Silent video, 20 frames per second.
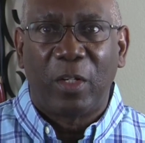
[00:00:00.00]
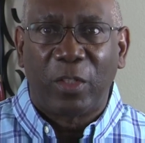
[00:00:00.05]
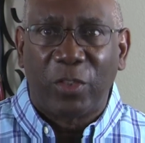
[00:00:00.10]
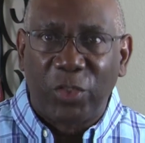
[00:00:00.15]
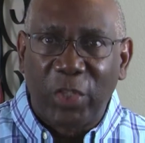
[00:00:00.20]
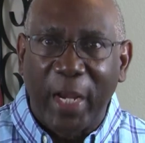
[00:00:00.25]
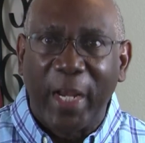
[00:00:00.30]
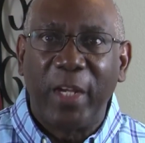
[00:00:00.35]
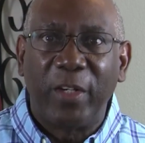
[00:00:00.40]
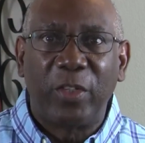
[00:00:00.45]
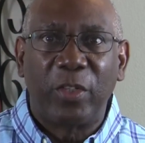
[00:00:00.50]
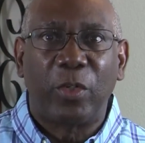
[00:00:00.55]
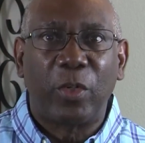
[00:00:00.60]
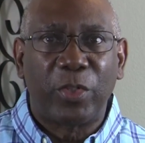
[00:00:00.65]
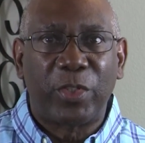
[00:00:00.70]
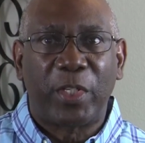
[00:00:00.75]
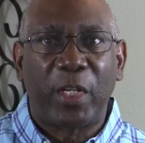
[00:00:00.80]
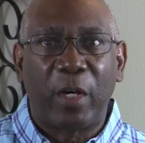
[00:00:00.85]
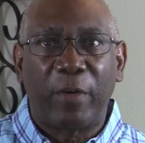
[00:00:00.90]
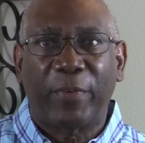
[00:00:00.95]
Changing your
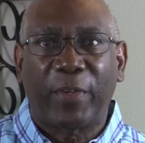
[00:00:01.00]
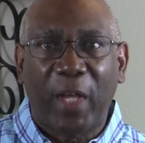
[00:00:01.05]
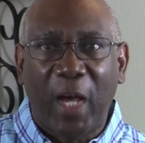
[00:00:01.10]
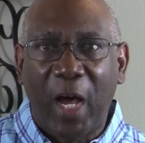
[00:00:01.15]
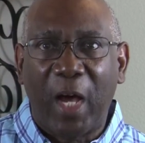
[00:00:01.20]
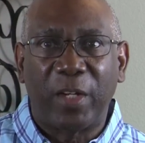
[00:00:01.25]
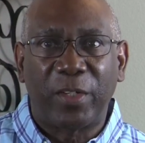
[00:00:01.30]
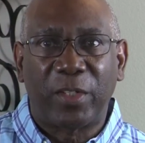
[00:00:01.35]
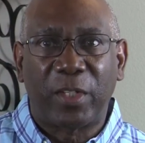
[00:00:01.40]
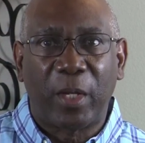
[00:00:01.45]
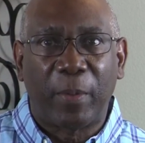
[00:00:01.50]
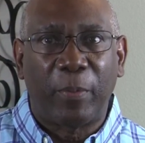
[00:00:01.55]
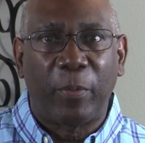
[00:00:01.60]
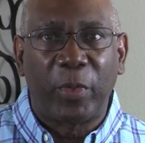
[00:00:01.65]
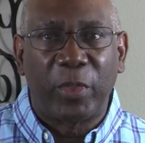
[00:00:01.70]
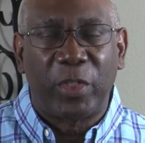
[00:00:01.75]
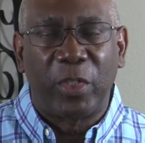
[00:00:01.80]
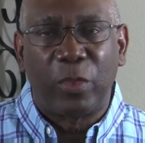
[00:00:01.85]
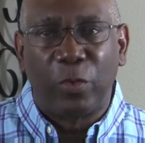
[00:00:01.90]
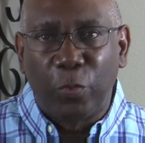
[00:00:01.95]
self-concept,
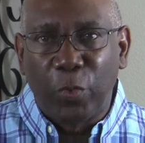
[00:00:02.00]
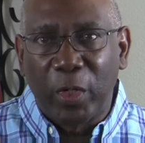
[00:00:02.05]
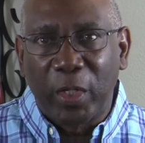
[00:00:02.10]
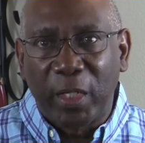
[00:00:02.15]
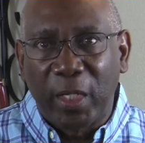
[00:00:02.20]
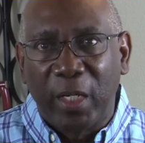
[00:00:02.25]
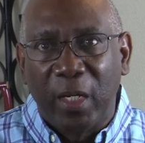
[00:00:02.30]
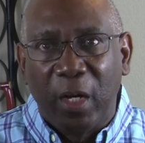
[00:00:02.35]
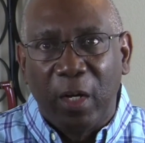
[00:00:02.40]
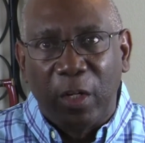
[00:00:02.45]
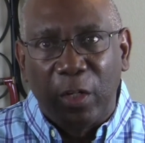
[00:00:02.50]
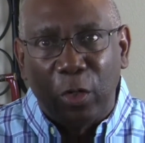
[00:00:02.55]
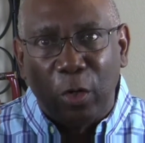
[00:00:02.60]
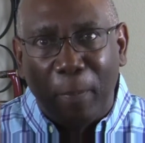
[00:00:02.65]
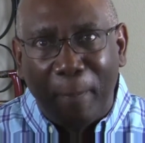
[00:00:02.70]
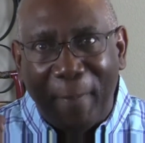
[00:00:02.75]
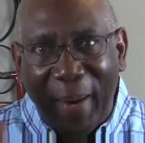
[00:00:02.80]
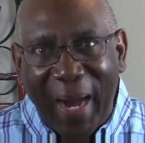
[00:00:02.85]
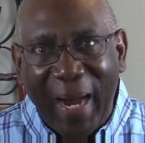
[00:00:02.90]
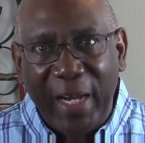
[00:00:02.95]
which is really your
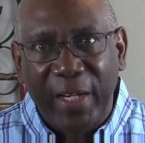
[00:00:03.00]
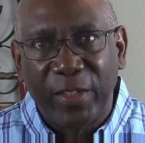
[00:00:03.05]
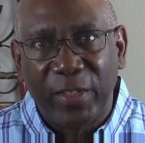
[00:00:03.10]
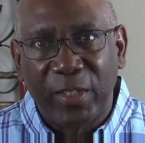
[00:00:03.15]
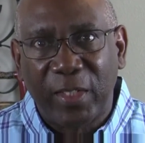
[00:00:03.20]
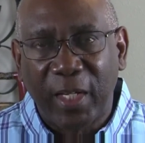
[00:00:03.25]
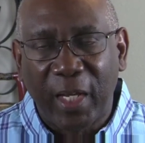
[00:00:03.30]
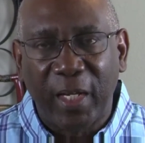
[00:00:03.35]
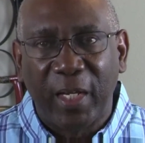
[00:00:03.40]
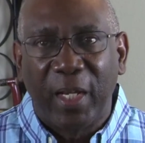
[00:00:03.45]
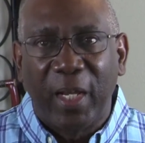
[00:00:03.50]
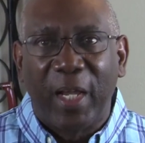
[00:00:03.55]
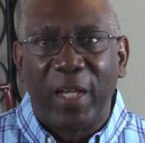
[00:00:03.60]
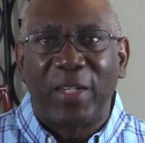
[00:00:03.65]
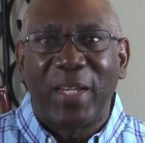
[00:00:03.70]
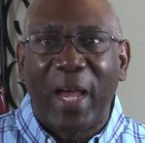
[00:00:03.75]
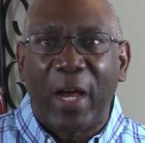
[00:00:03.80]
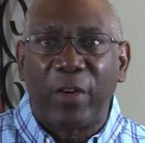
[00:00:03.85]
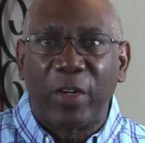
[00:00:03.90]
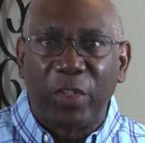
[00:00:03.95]
mindset,
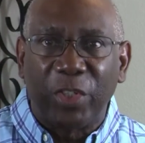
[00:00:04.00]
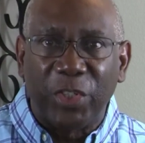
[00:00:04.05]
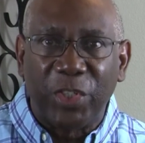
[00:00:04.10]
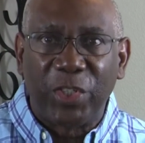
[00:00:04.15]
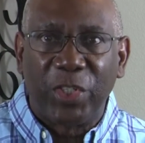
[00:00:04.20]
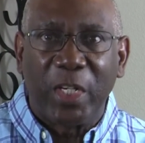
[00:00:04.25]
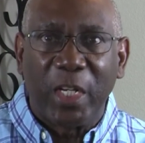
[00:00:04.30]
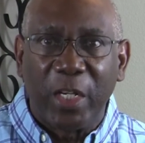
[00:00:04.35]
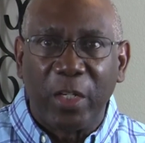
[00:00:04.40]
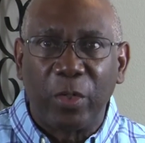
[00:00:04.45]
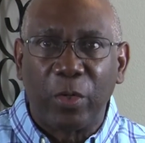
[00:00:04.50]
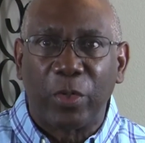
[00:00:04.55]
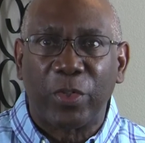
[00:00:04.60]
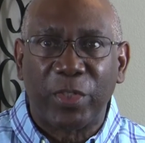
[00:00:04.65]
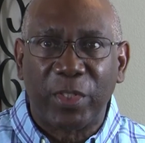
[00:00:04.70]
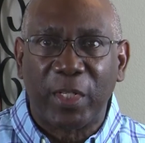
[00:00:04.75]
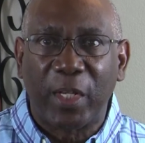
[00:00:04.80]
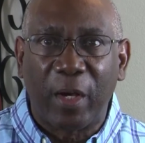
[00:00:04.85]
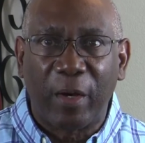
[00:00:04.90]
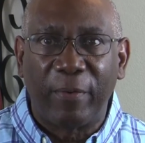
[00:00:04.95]
is how to see
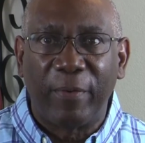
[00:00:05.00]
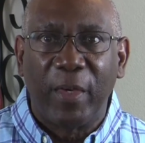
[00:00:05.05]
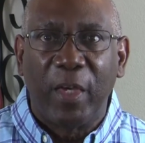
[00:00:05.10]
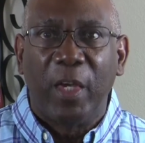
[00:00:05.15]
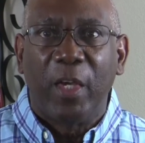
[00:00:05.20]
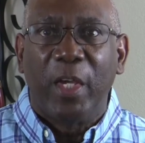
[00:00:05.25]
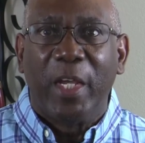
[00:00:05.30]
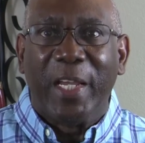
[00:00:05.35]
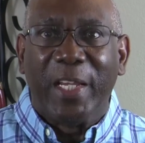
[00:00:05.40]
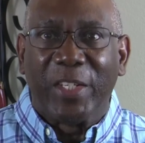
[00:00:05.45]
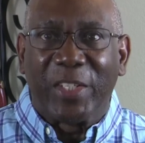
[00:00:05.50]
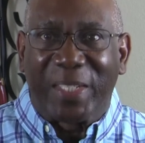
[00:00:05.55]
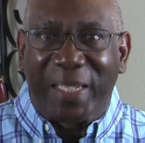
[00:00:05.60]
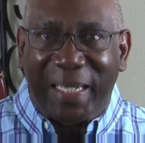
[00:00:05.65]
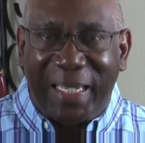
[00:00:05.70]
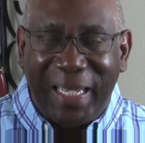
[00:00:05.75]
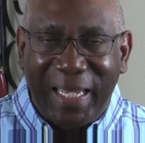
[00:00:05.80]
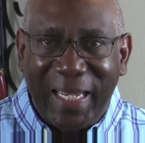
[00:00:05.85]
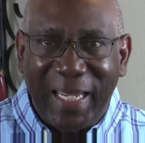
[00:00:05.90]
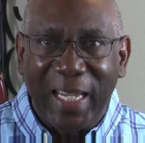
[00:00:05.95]
yourself, is the
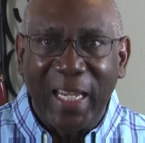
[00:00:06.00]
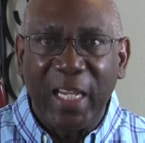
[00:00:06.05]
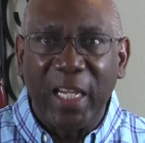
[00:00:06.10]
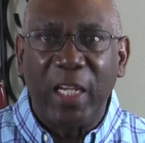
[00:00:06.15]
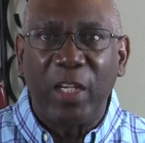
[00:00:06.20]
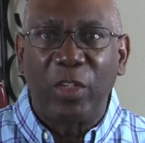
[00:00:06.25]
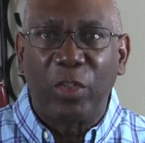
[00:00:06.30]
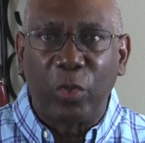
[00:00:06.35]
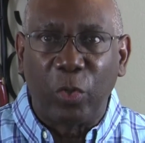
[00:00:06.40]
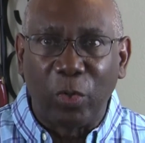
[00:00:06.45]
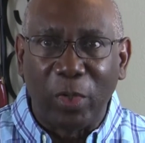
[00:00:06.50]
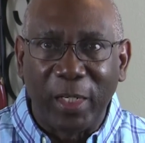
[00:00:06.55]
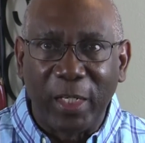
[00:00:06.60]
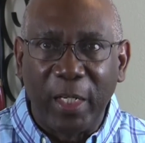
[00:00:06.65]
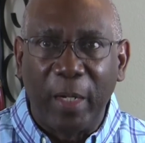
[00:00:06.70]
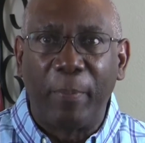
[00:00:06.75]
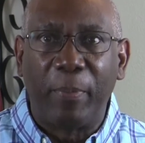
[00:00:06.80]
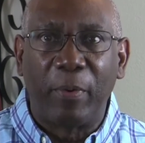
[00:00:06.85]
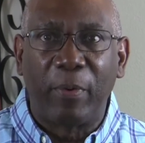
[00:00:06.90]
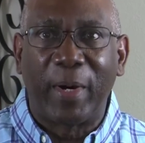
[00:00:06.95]
key to
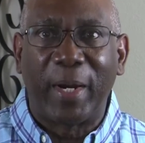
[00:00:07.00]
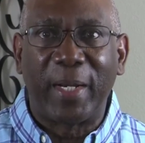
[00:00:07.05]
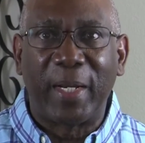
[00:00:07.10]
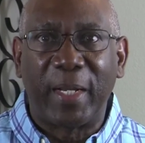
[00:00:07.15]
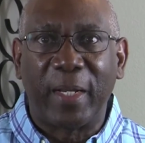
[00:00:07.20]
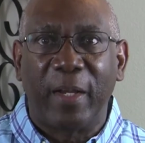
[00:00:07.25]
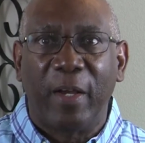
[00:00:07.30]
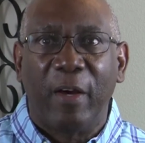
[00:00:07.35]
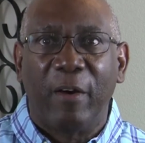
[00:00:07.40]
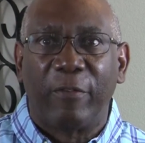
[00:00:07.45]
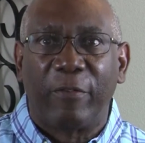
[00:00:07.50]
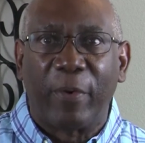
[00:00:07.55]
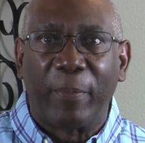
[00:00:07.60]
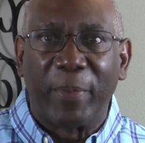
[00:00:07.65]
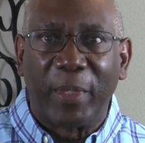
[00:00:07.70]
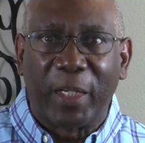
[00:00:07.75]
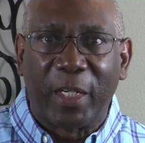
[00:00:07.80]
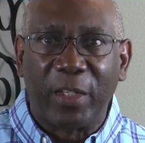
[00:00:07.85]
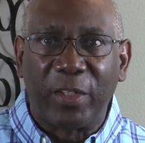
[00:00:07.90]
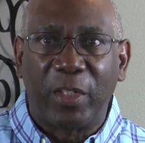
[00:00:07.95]
liberating
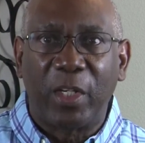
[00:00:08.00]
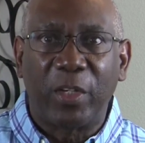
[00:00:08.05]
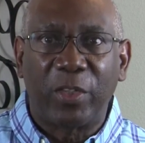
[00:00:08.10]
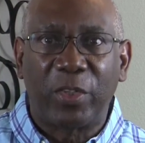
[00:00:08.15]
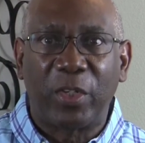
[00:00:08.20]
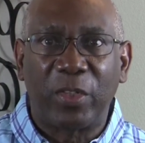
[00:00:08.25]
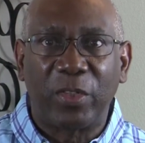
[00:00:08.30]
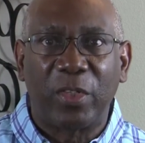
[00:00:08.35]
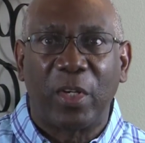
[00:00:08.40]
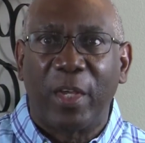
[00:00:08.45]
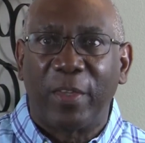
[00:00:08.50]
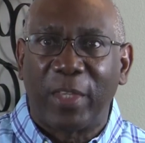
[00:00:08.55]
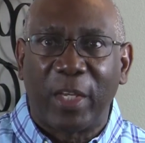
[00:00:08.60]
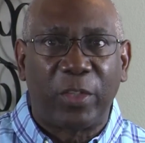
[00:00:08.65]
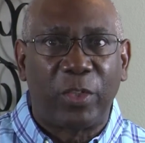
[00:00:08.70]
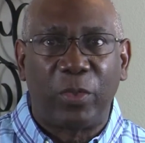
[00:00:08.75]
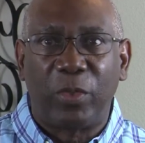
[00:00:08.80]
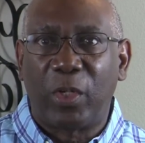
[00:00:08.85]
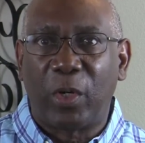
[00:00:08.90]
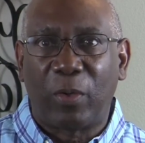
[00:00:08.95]
from the conditions
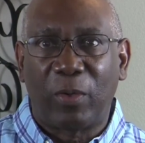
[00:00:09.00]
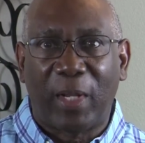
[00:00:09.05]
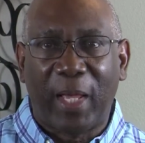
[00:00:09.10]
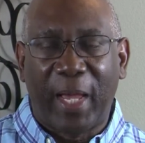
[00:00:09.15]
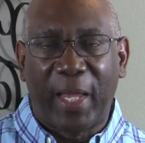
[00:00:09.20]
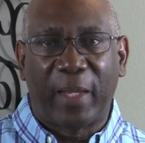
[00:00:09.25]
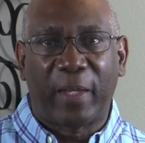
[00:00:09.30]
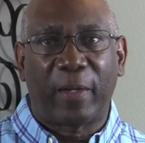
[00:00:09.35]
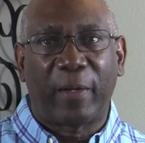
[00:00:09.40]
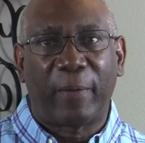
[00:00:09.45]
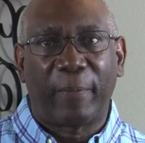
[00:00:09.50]
that you don't like.